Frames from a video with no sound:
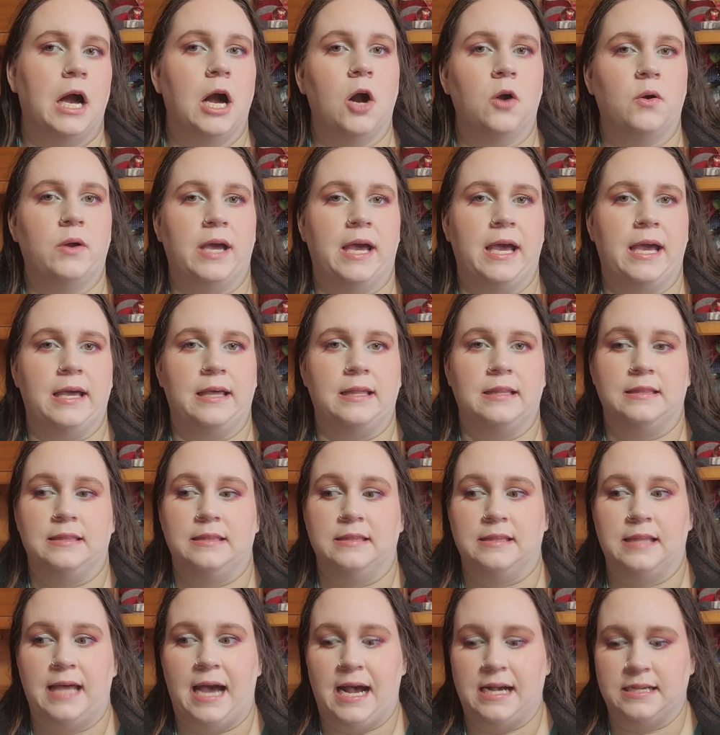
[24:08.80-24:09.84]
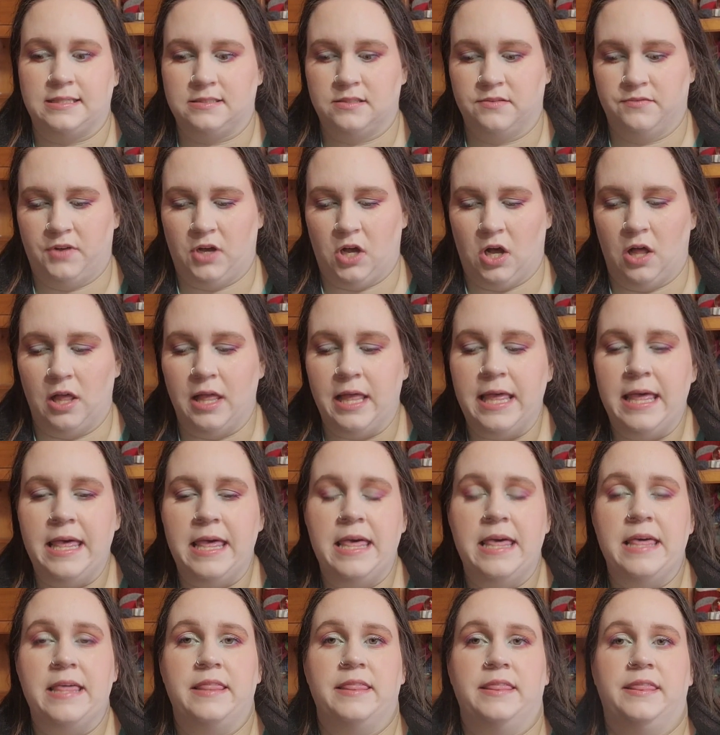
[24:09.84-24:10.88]
Okay, last of all,
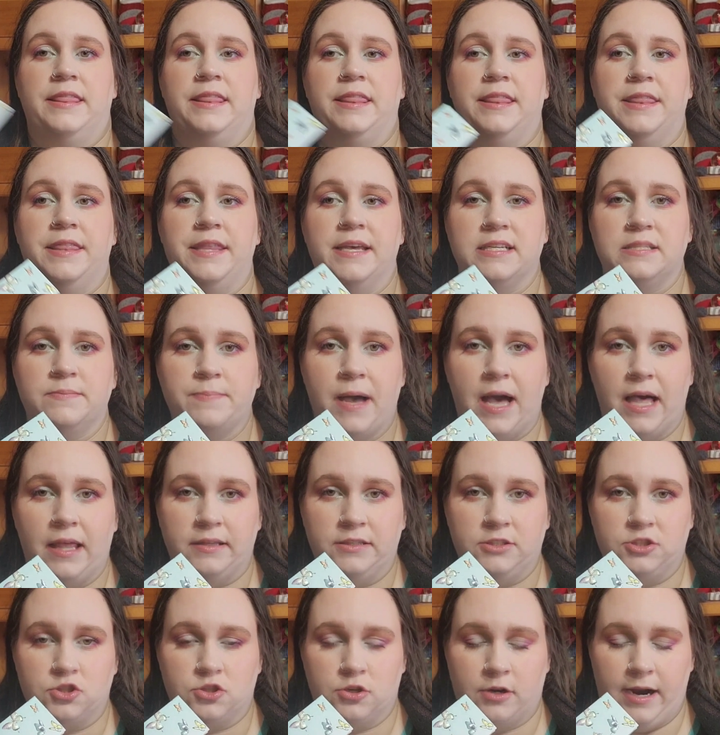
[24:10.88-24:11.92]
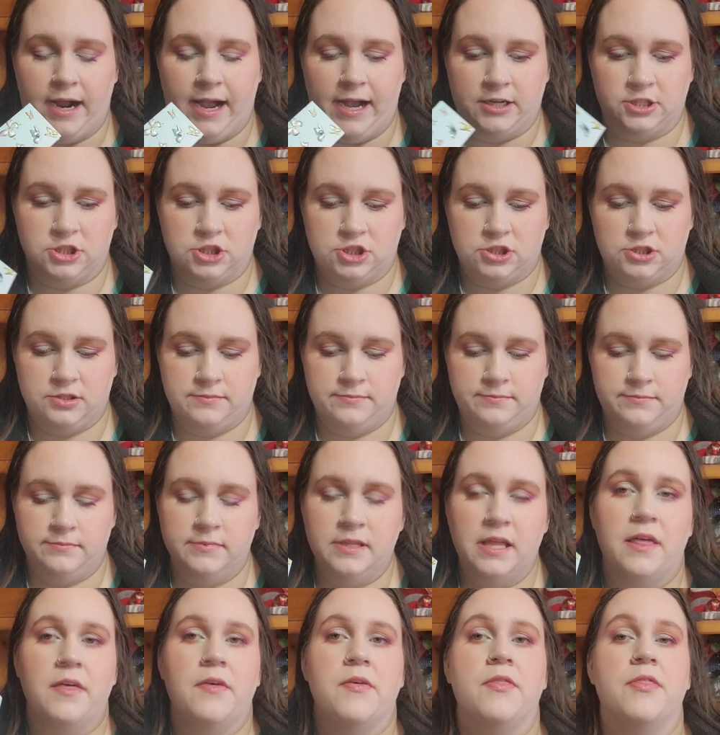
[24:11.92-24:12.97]
this palette is trash.
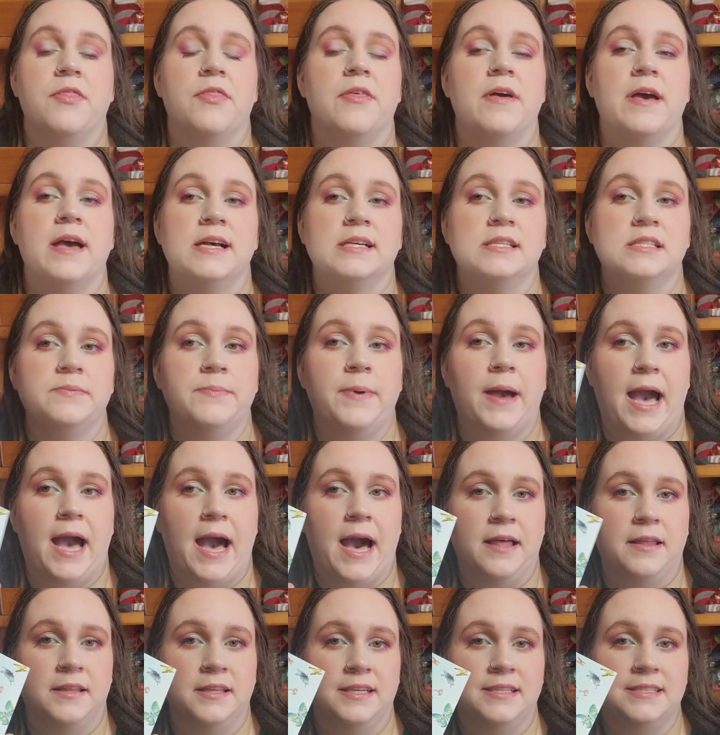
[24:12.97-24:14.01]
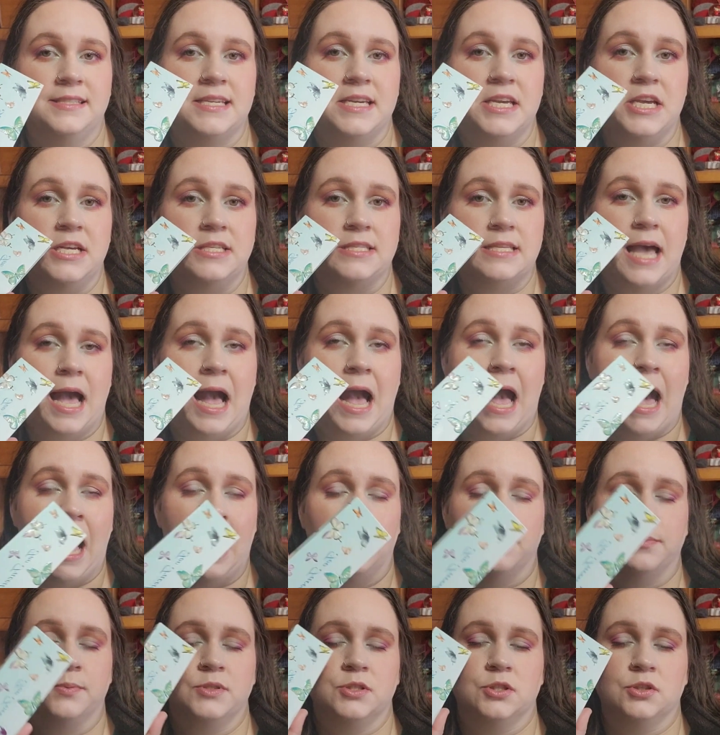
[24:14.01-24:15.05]
This palette is
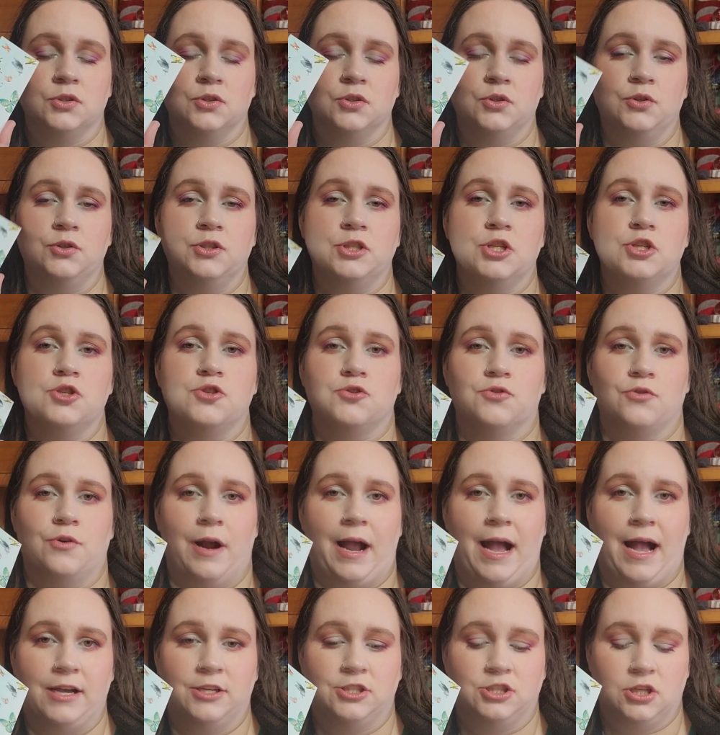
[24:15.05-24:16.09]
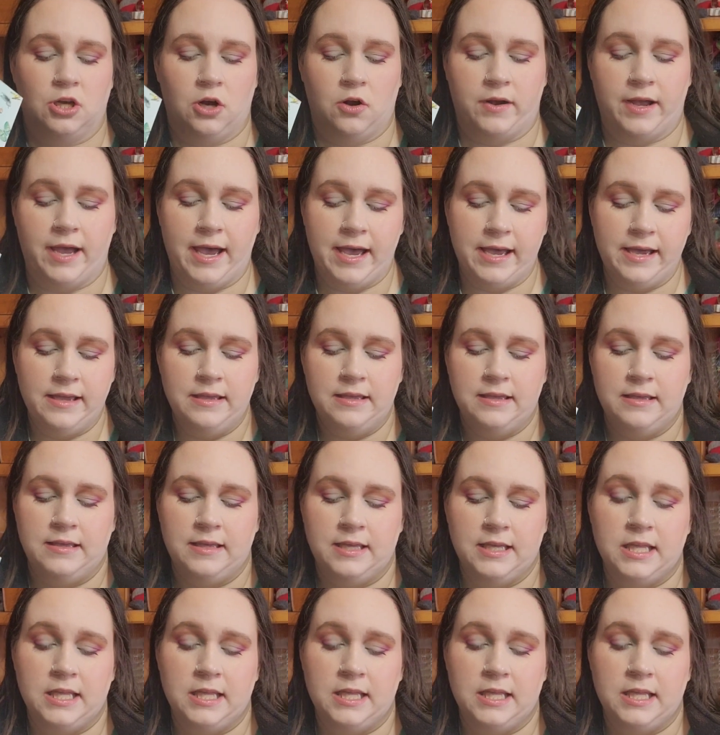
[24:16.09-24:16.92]
absolute trash, okay?